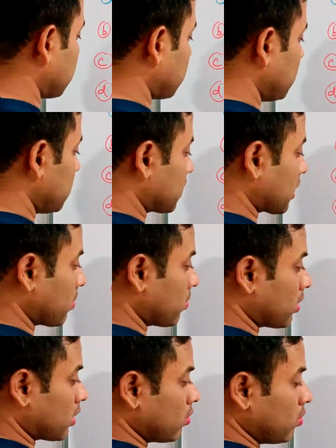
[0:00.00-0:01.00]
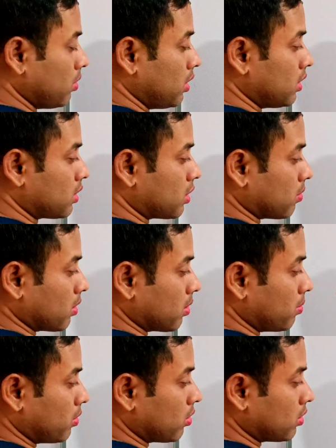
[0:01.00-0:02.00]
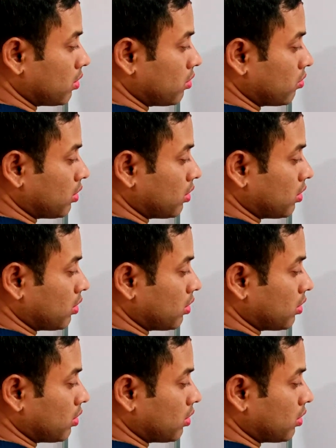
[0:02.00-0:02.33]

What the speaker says: This carbocation will be least stable because due